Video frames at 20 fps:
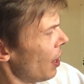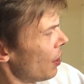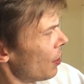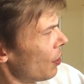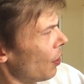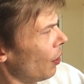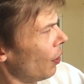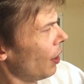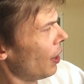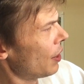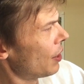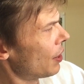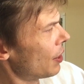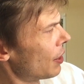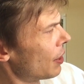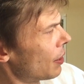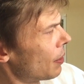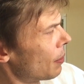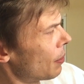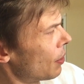So let's
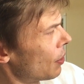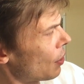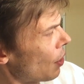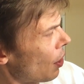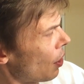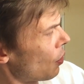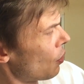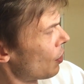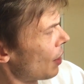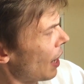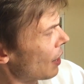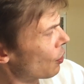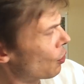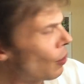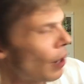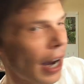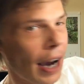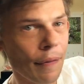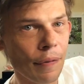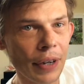start a new task.
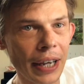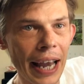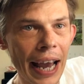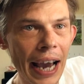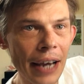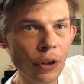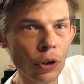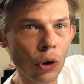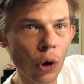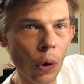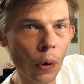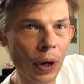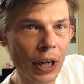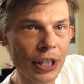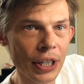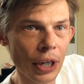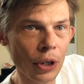You have categories